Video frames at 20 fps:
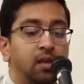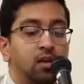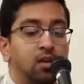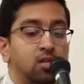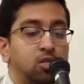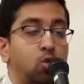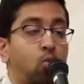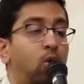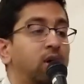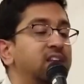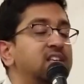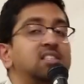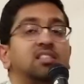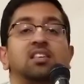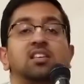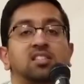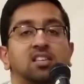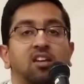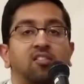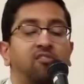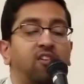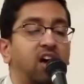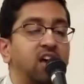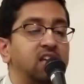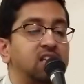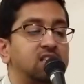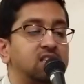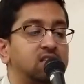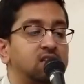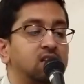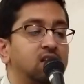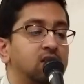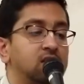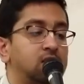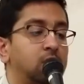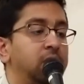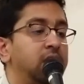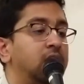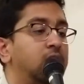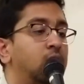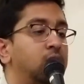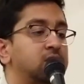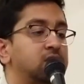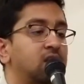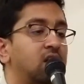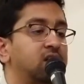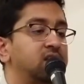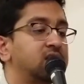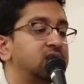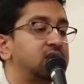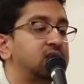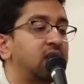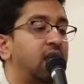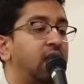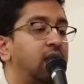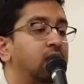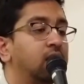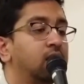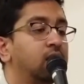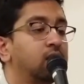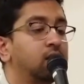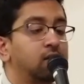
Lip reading: So what is this advice? So he goes on to say,